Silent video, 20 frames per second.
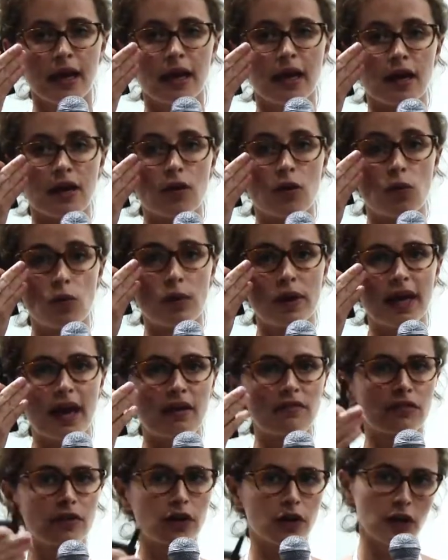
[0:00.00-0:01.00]
We
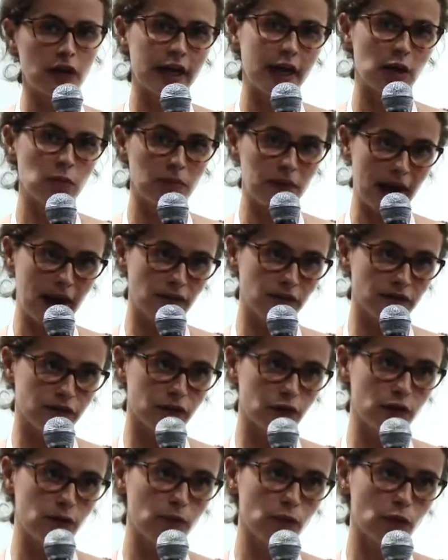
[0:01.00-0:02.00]
have an online
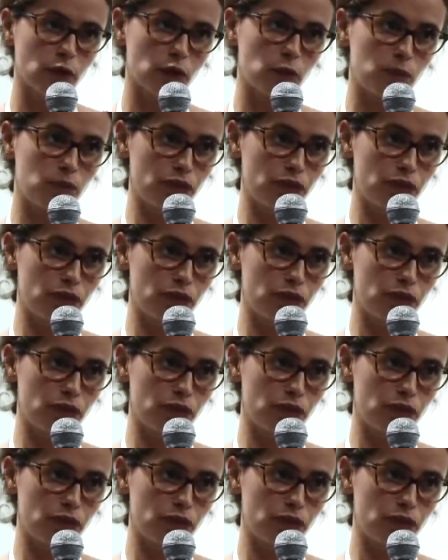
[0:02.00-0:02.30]
platform with